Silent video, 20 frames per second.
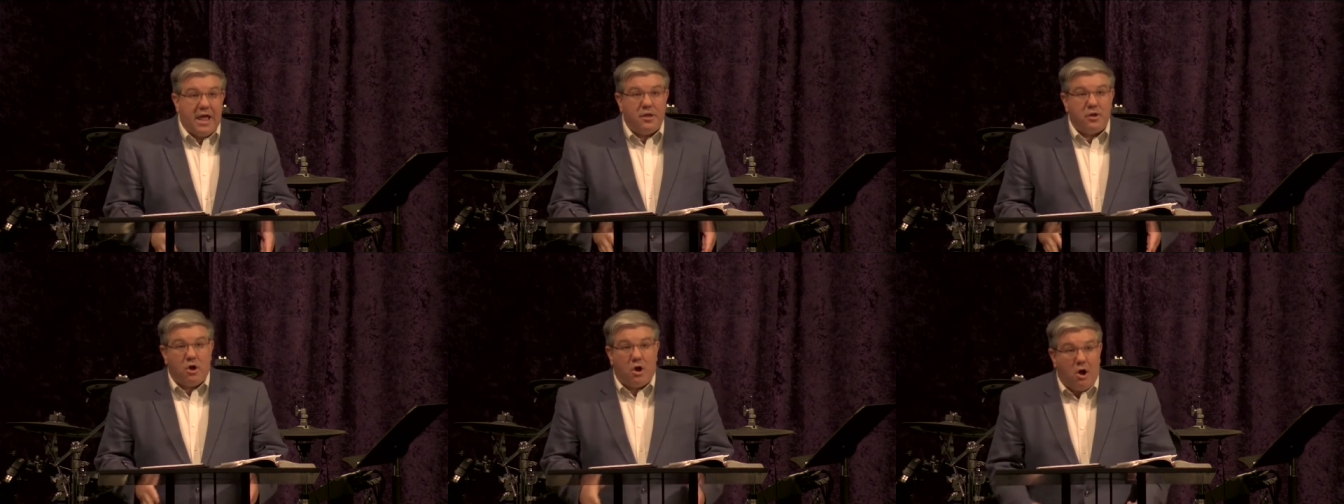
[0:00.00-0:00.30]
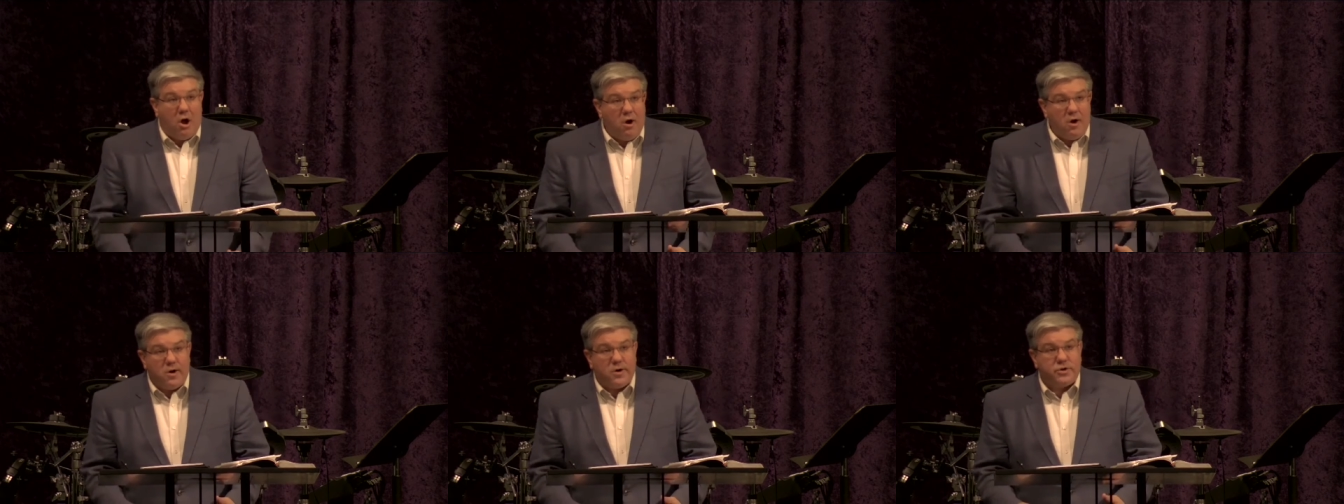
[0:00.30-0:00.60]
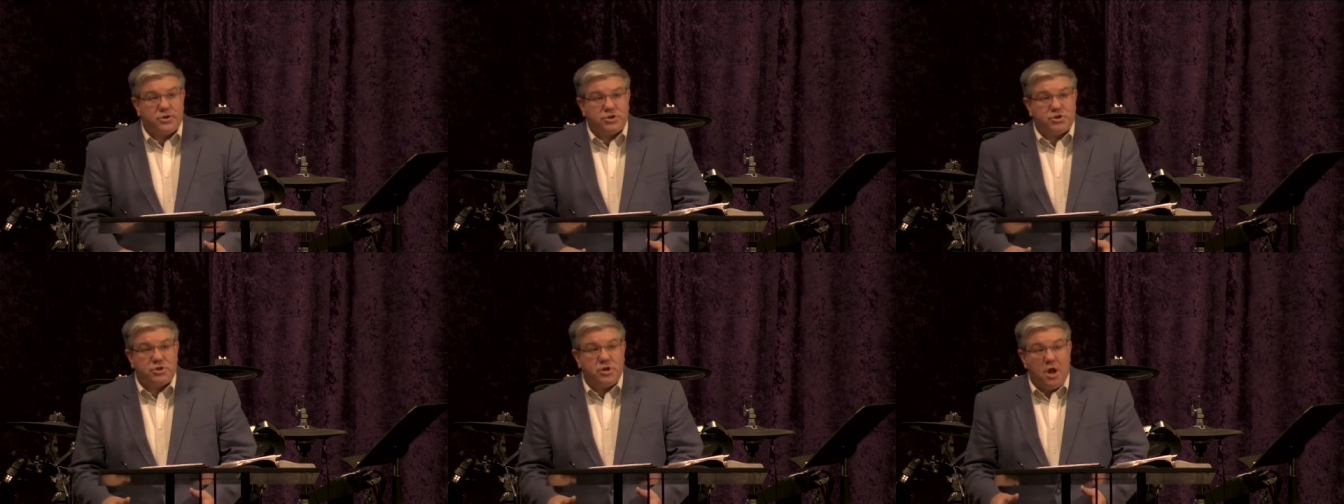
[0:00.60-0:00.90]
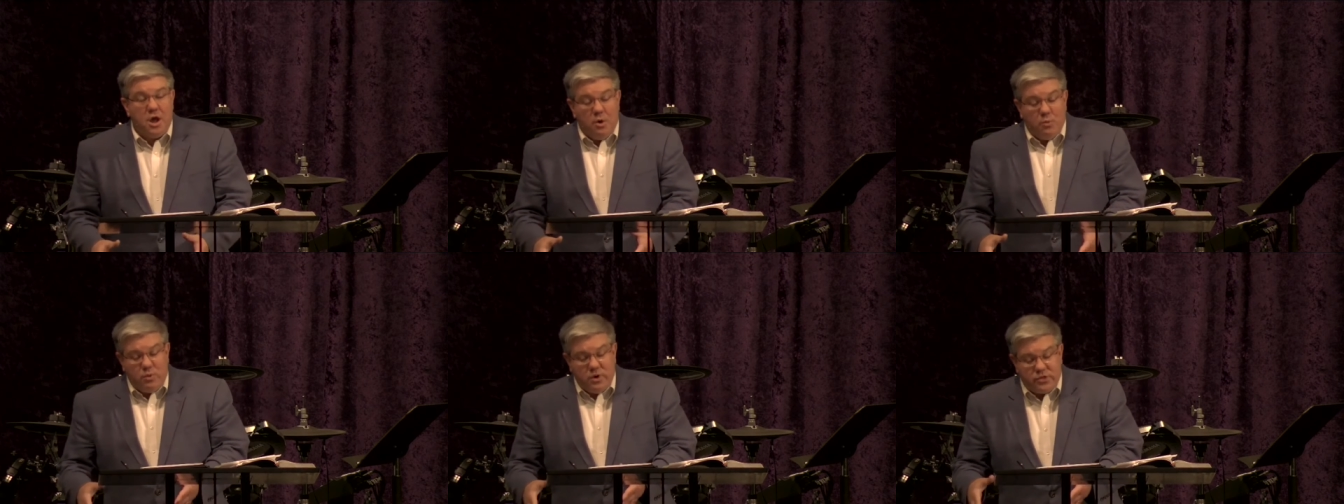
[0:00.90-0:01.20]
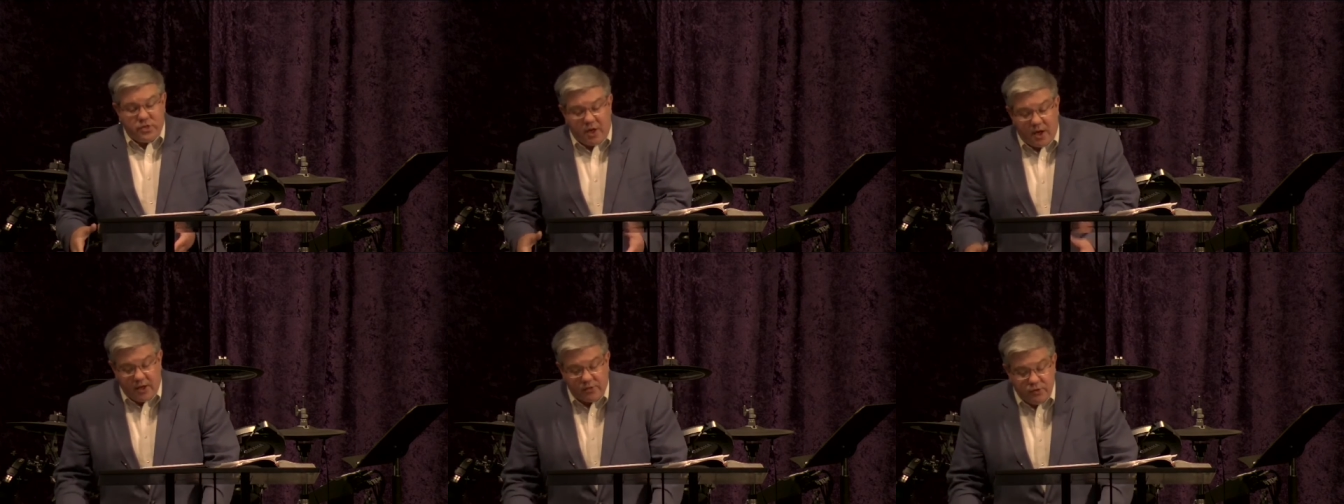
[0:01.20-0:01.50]
and harsh
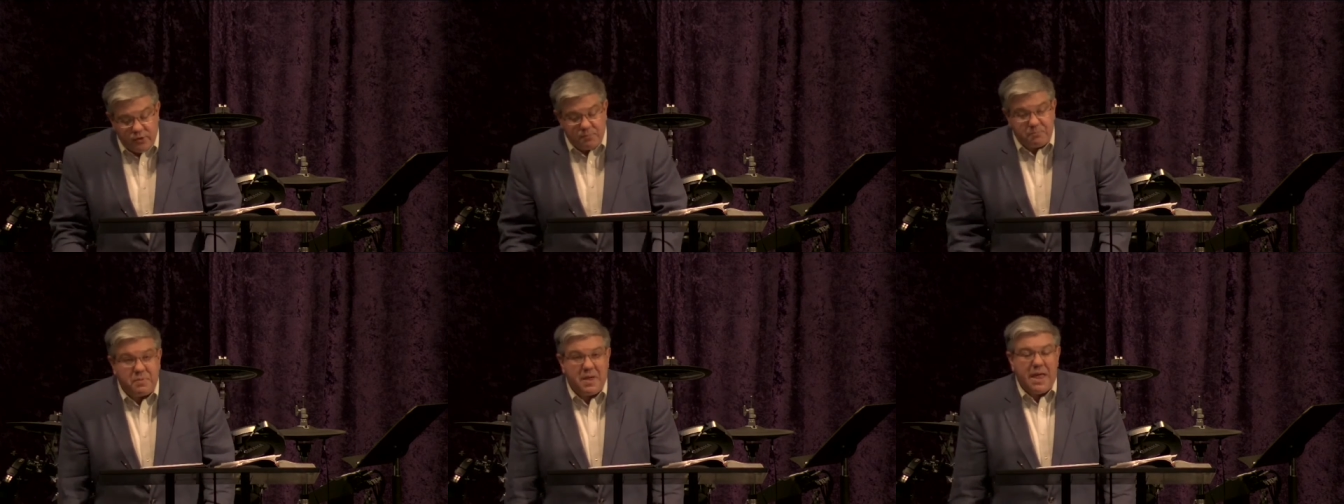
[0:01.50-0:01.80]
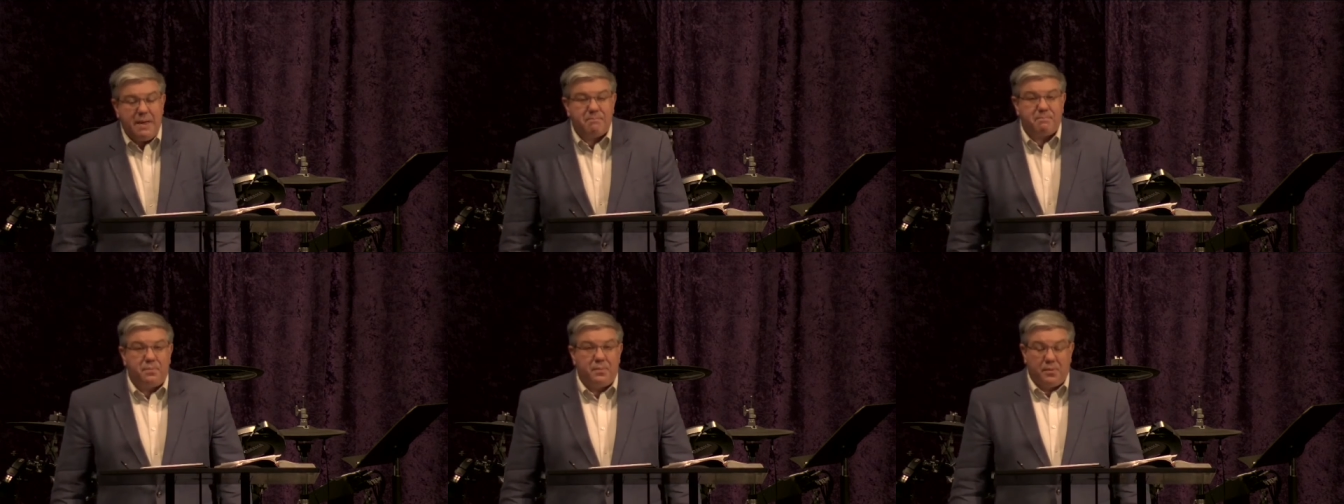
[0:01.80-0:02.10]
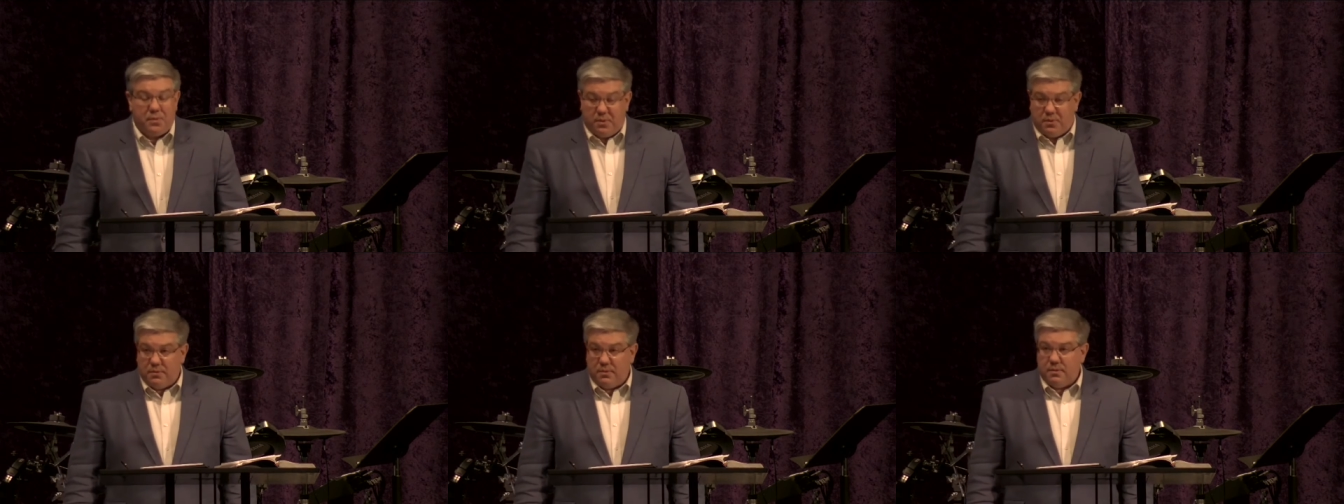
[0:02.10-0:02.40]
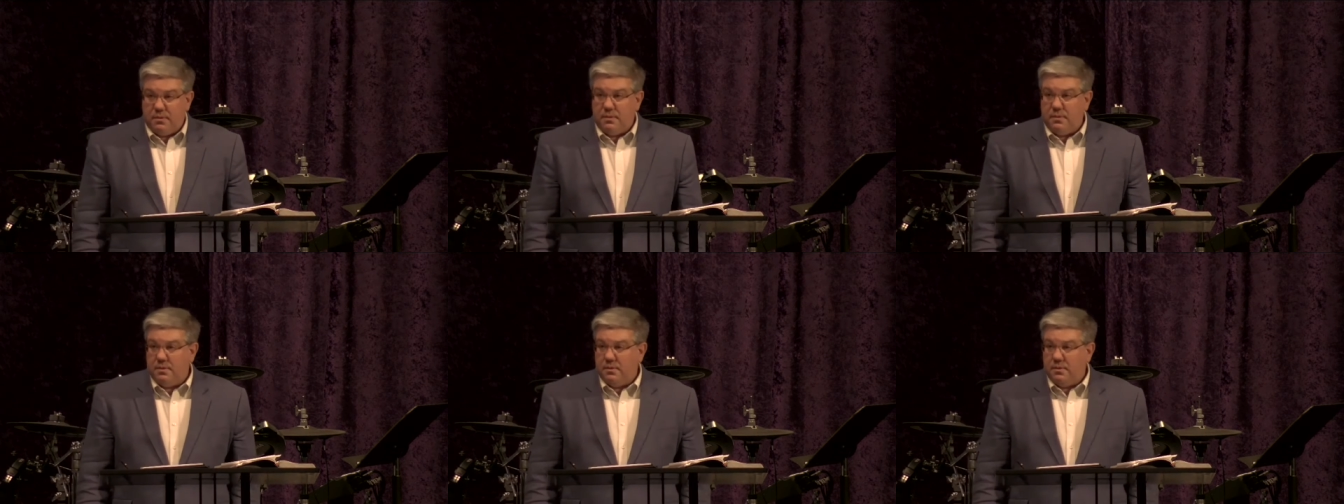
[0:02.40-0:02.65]
with other people.